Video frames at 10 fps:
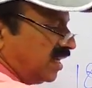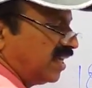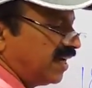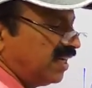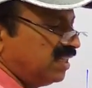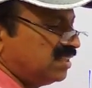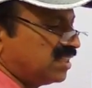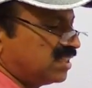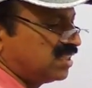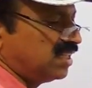In the year
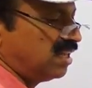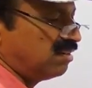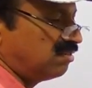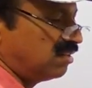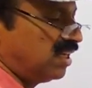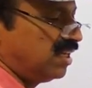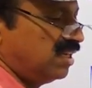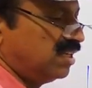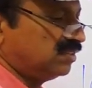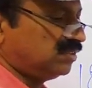1869
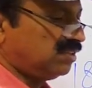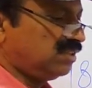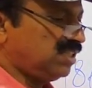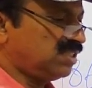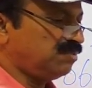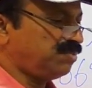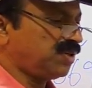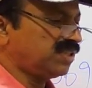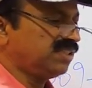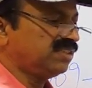only. So this
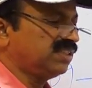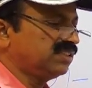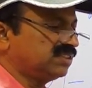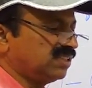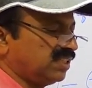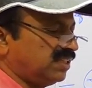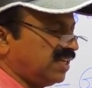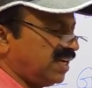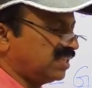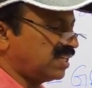important things
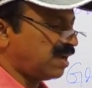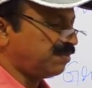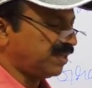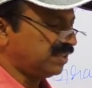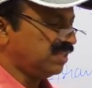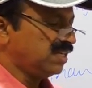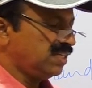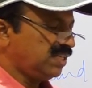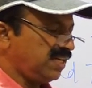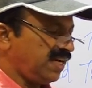that happened.
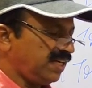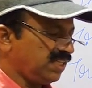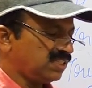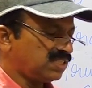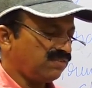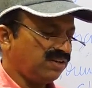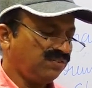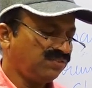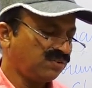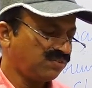In
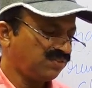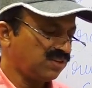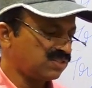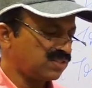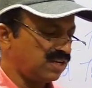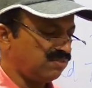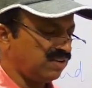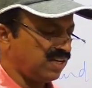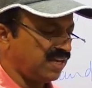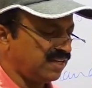1874, first
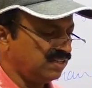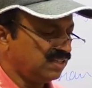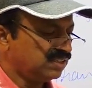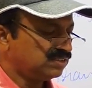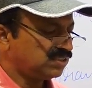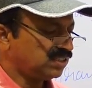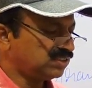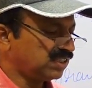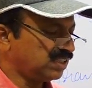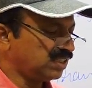railway line,
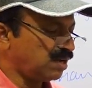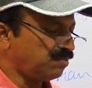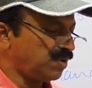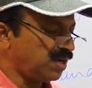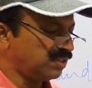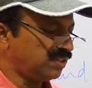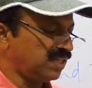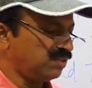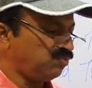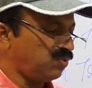so
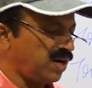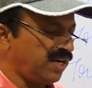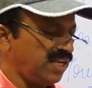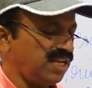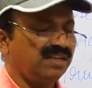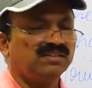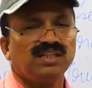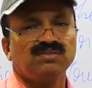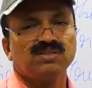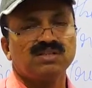Secunderabad and
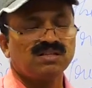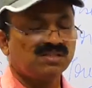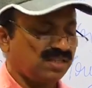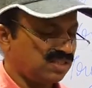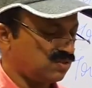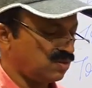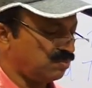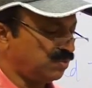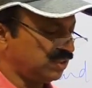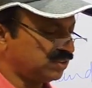Wadi, that was also
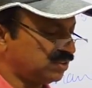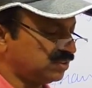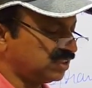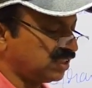established.